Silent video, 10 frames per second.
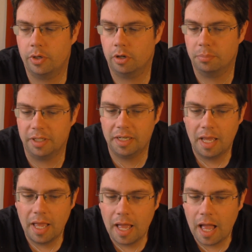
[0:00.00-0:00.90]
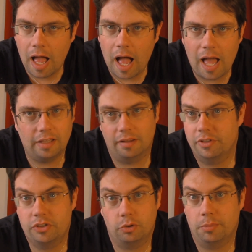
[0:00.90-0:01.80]
here, but I love it
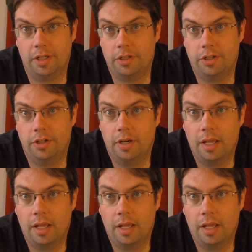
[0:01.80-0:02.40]
so much.